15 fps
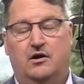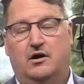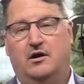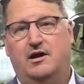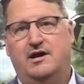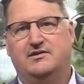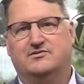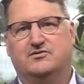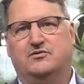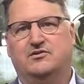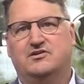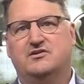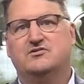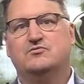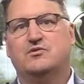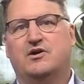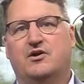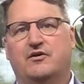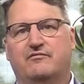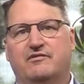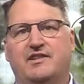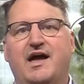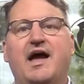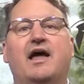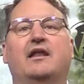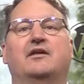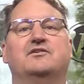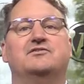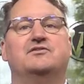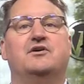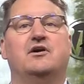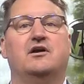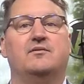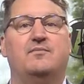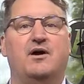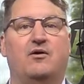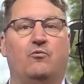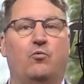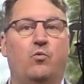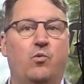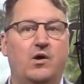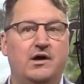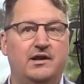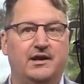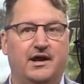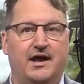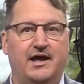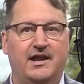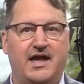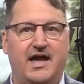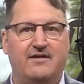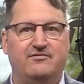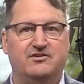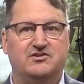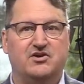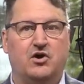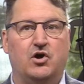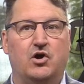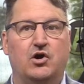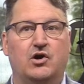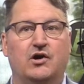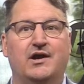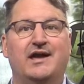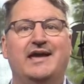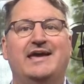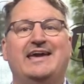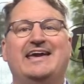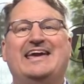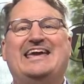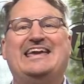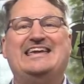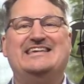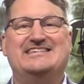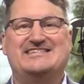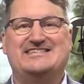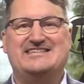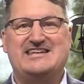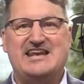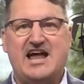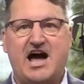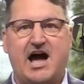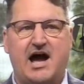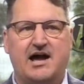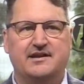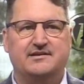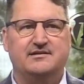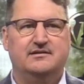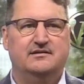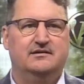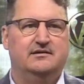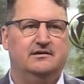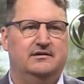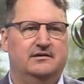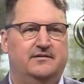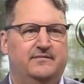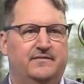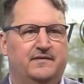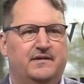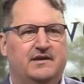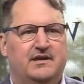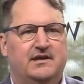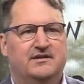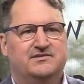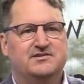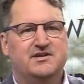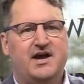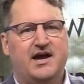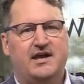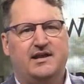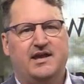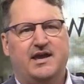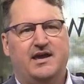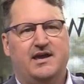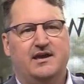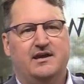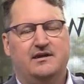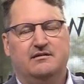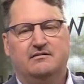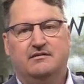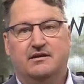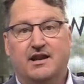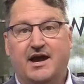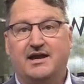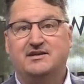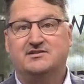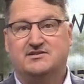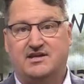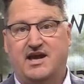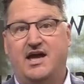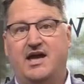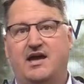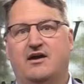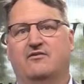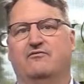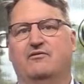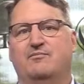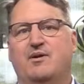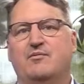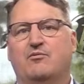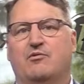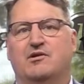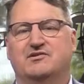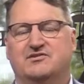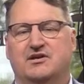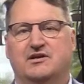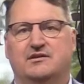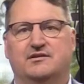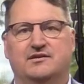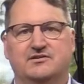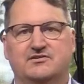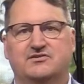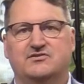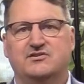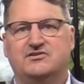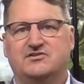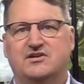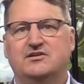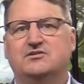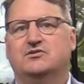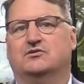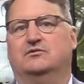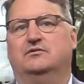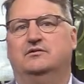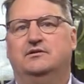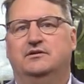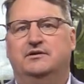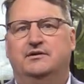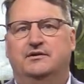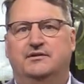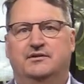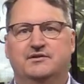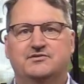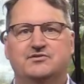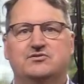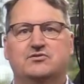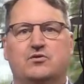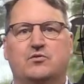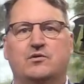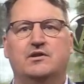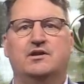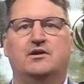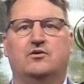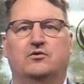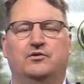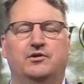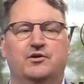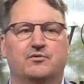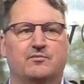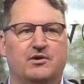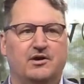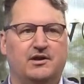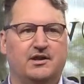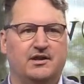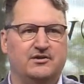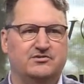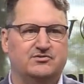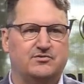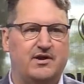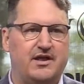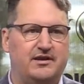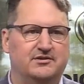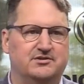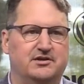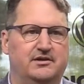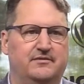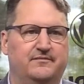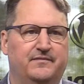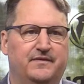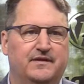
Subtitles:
All right, so since we covered that, let's talk about what an avatar is not. It's not a nice to have. Remember, we said this is essential. This is critical to your marketing strategy.